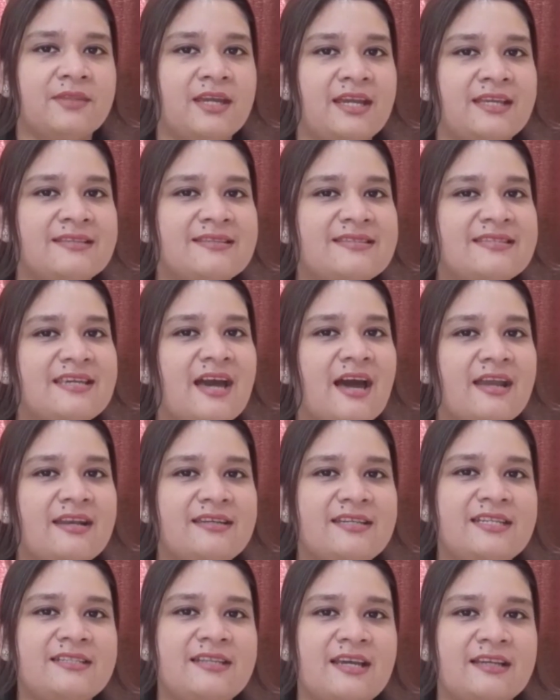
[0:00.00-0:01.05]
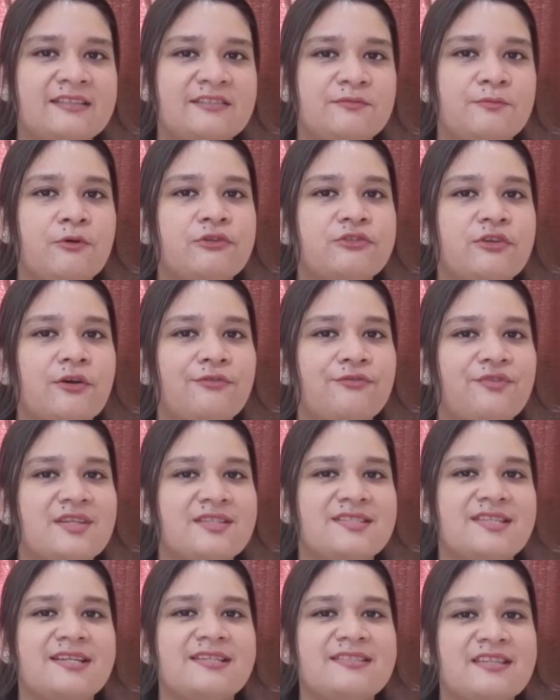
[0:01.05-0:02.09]
The NCERT textbooks of
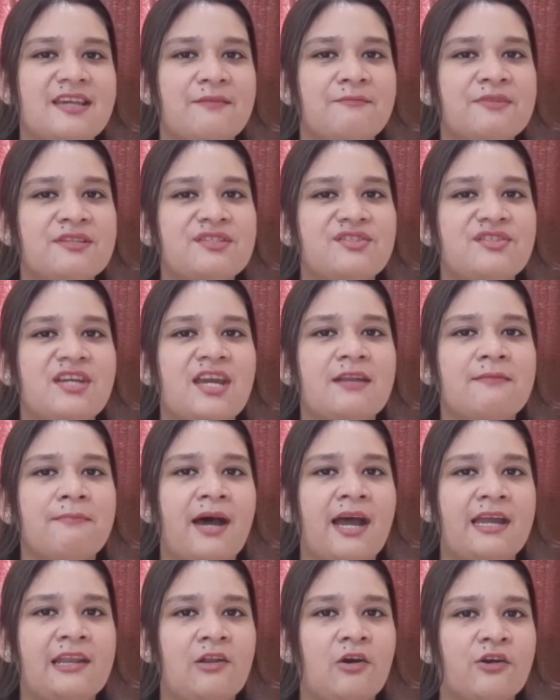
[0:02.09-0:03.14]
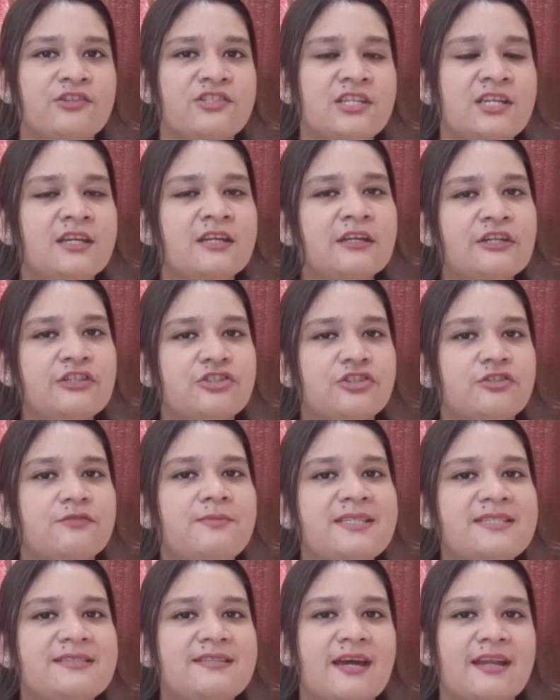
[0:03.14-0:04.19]
physics, chemistry and biology should
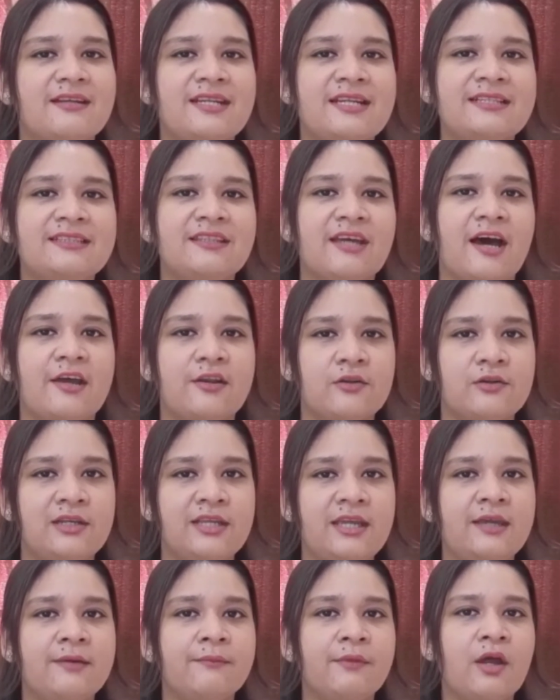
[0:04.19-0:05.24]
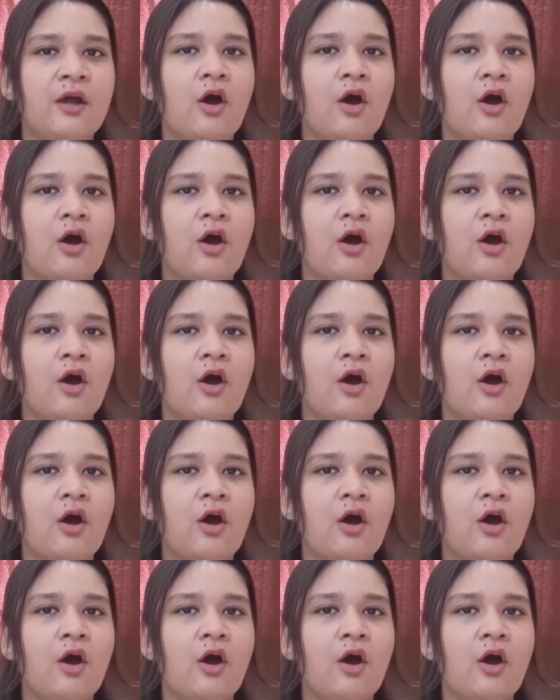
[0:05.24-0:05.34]
be studied thoroughly.